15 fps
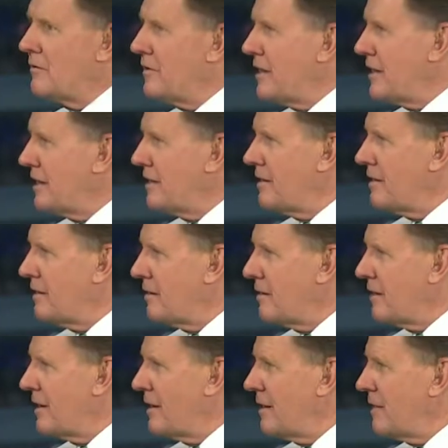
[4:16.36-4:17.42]
give any, you
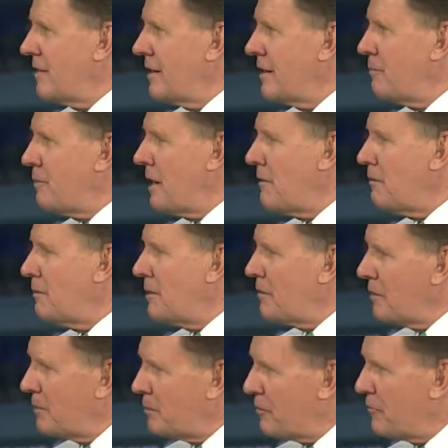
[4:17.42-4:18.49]
know, he
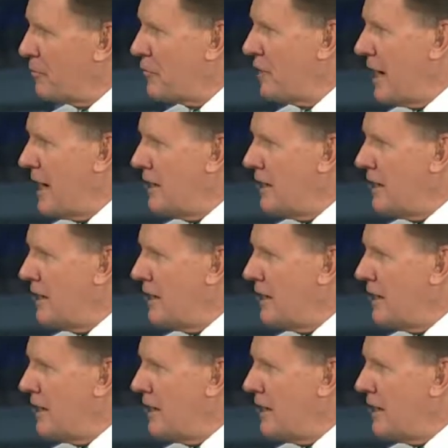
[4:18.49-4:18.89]
probably would prefer the